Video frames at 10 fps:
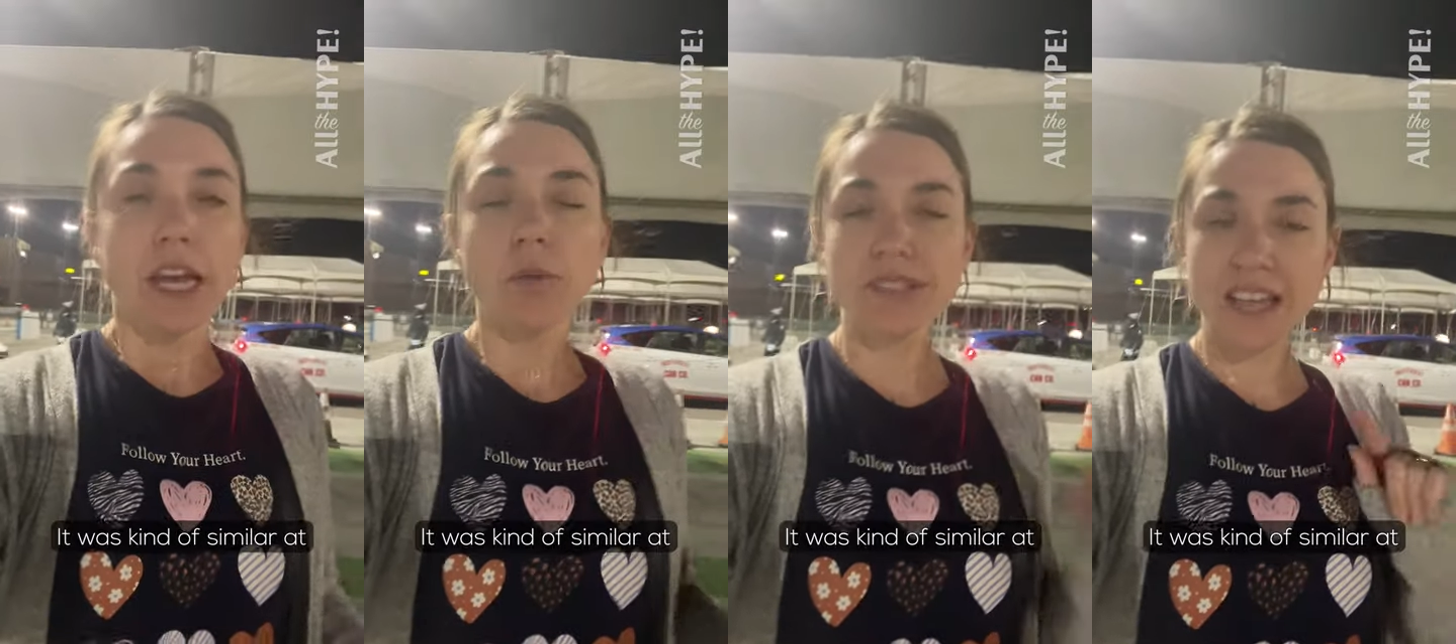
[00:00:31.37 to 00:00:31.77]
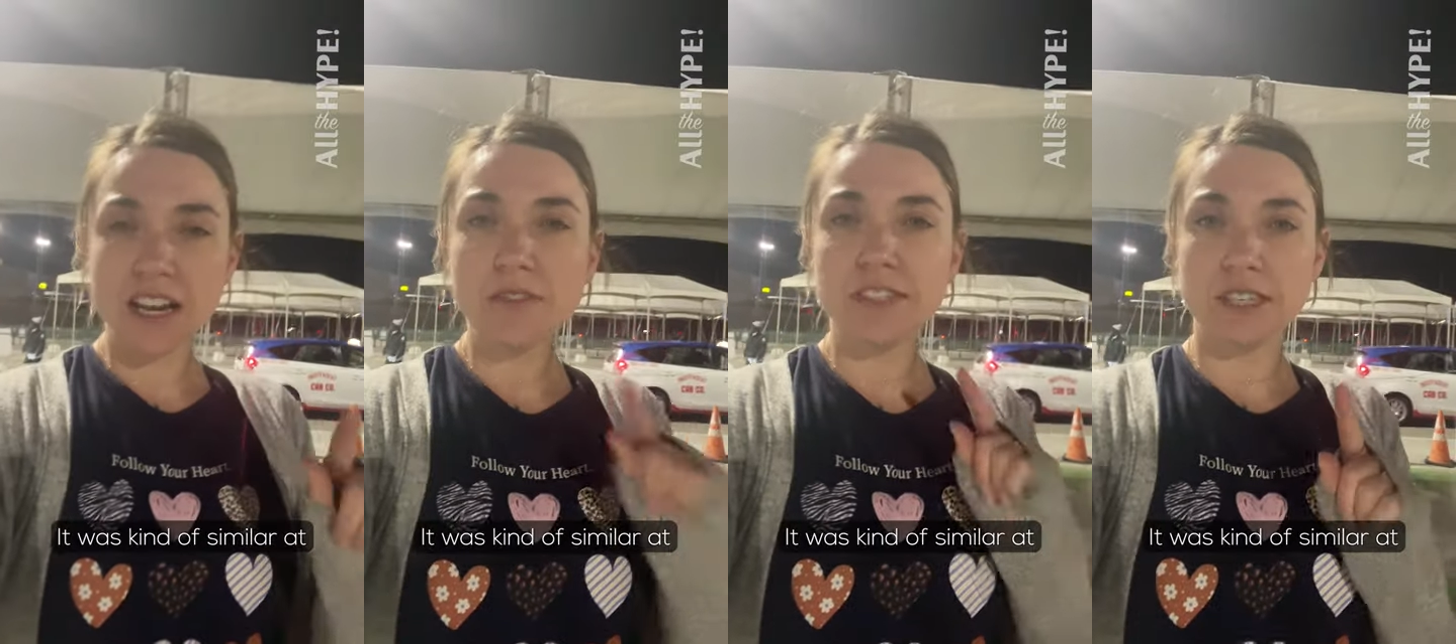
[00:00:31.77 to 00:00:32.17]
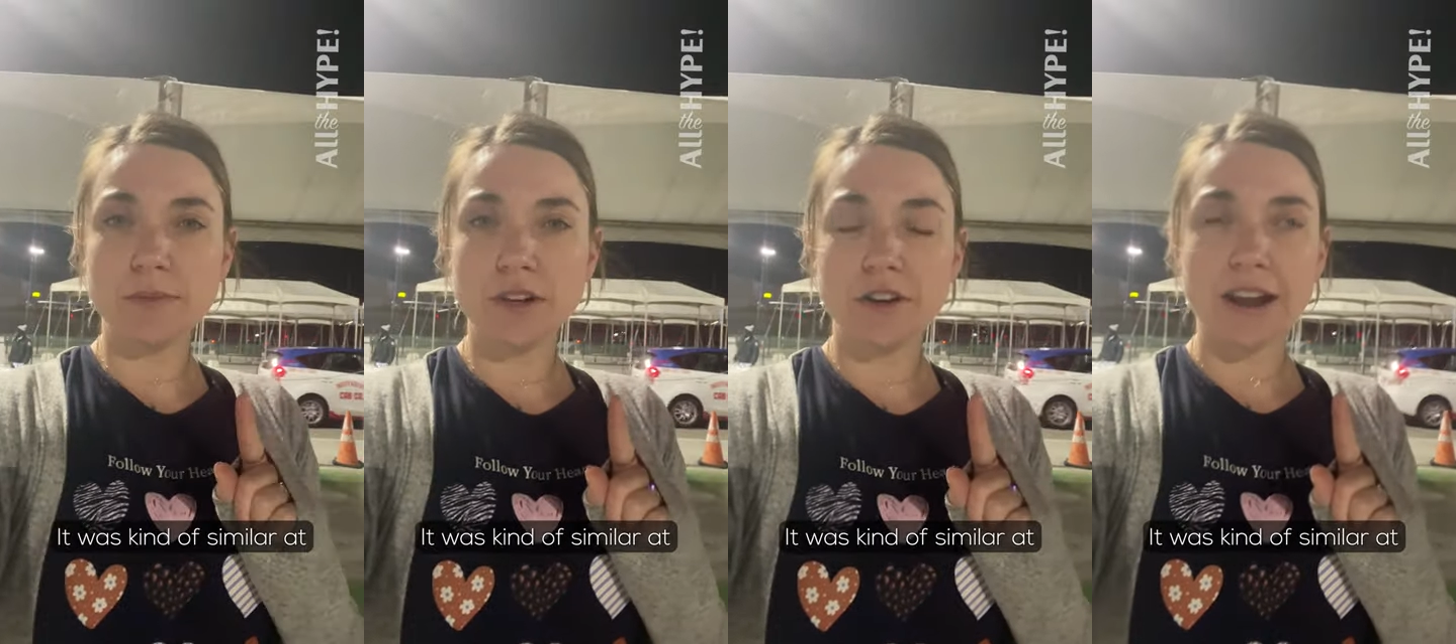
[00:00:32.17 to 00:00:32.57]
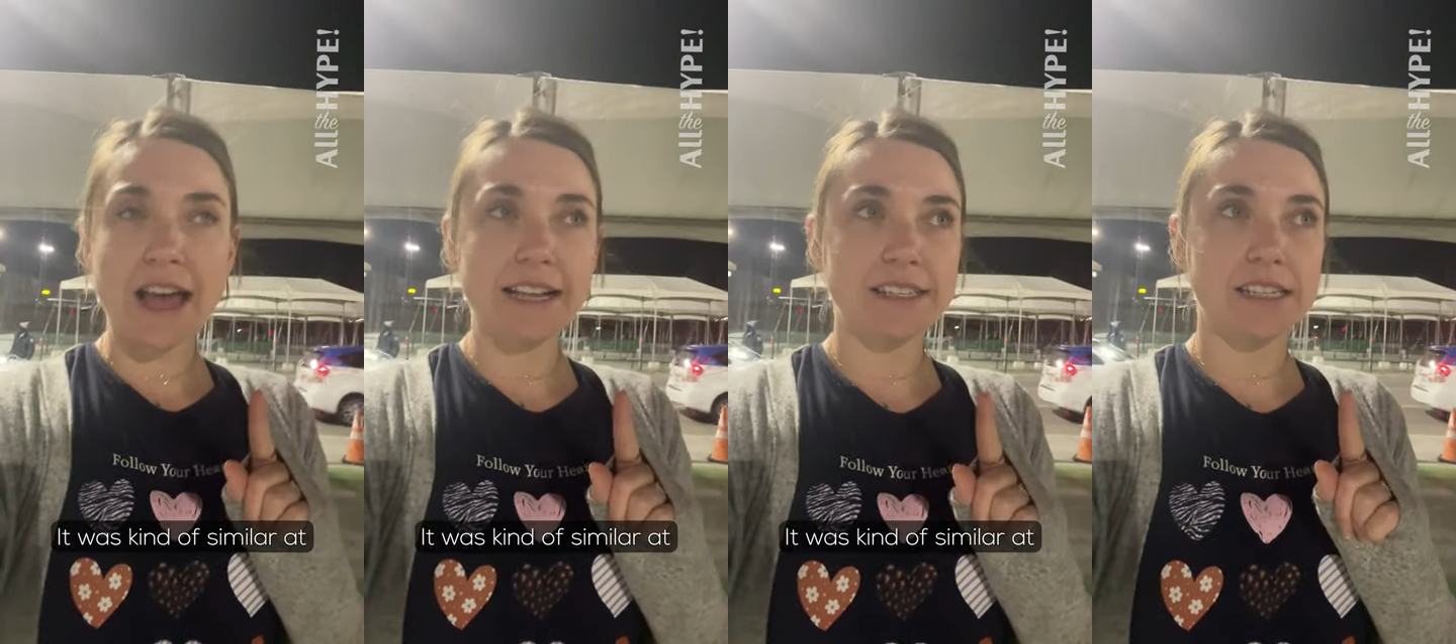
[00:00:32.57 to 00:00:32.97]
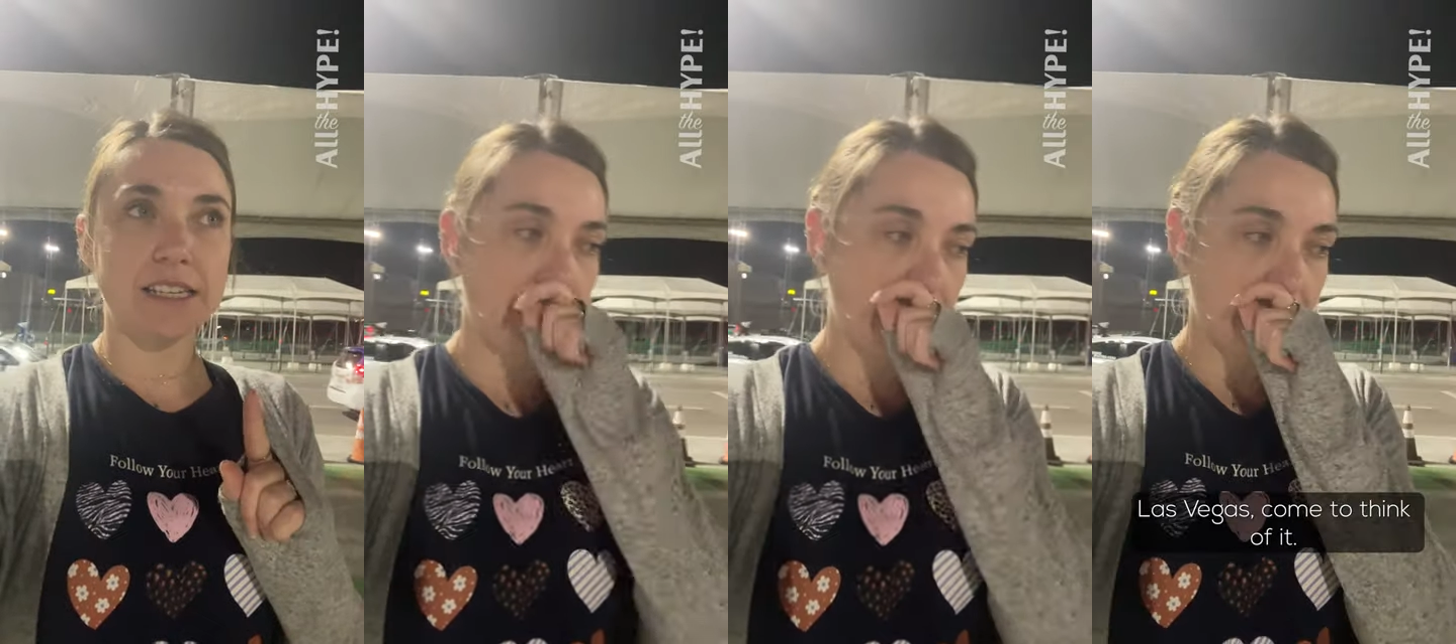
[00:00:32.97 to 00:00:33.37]
It was kind of similar at
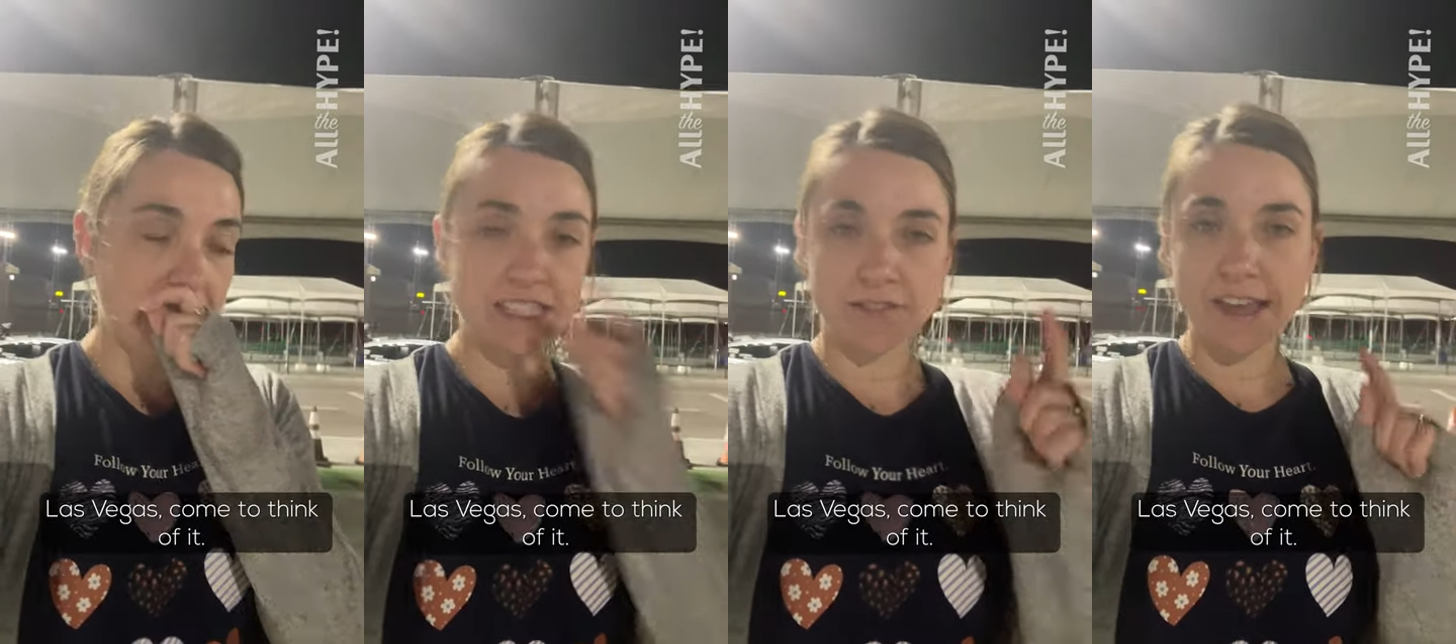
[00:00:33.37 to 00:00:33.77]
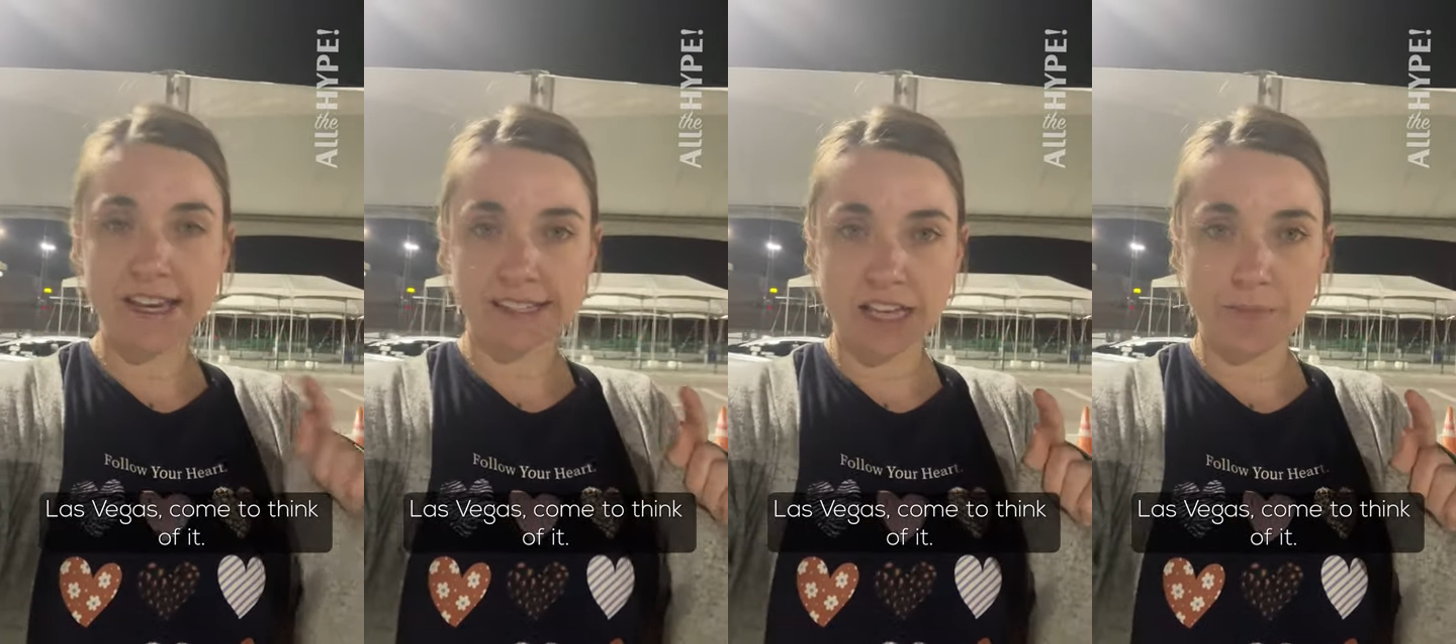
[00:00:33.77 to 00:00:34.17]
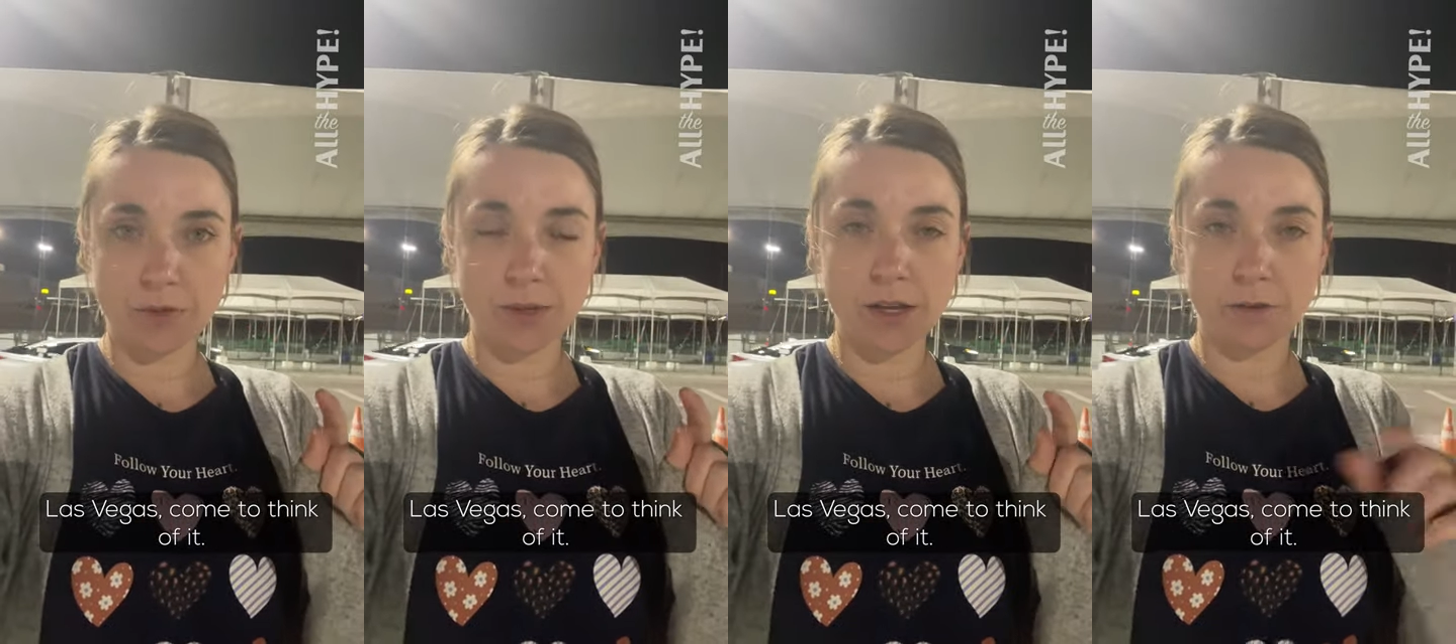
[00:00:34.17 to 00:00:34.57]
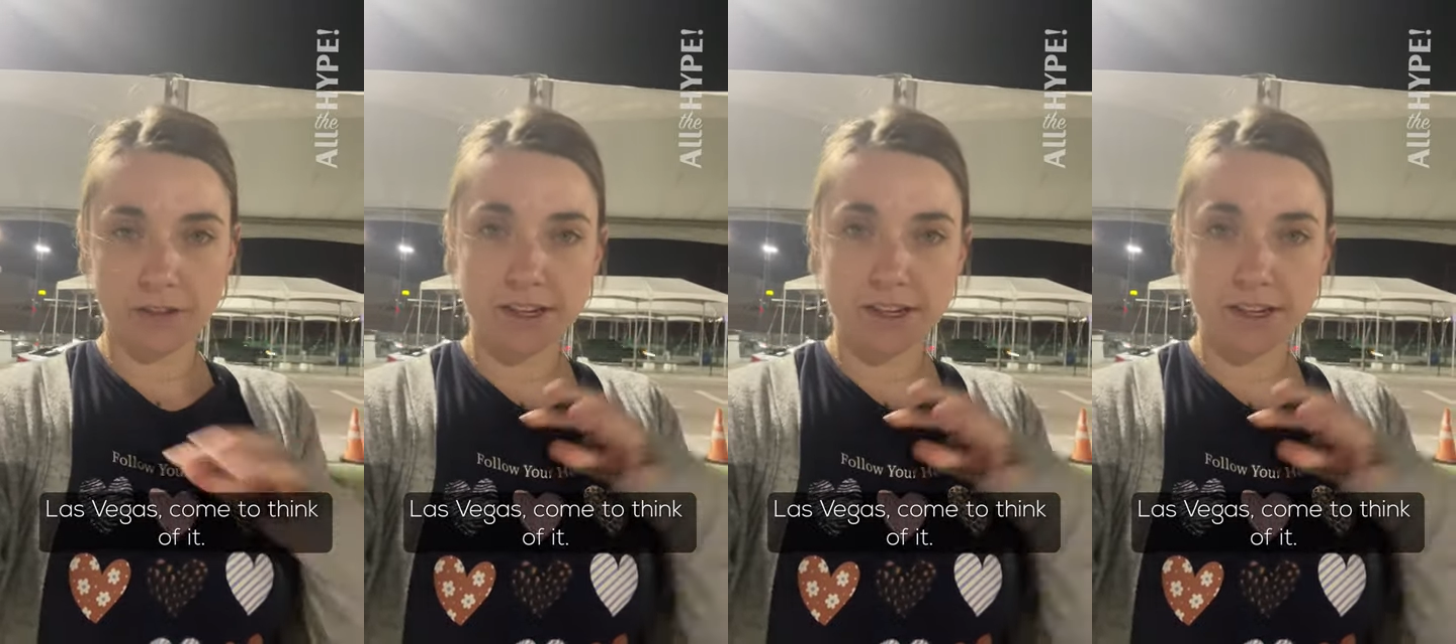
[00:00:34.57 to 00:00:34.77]
Las Vegas, come to think of it.